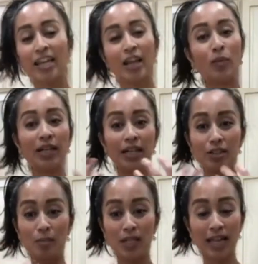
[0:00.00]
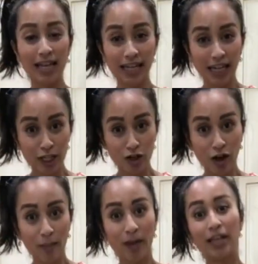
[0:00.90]
that we need to be taking into
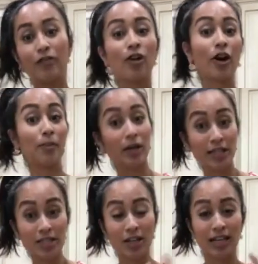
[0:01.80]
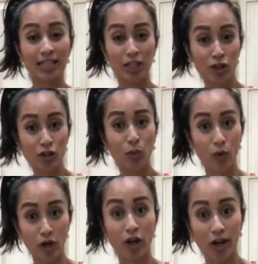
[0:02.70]
our body for our bodies to continue to
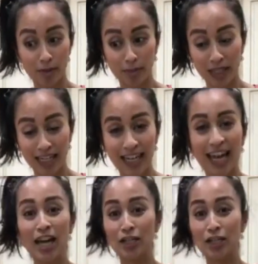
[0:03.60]
work optimally.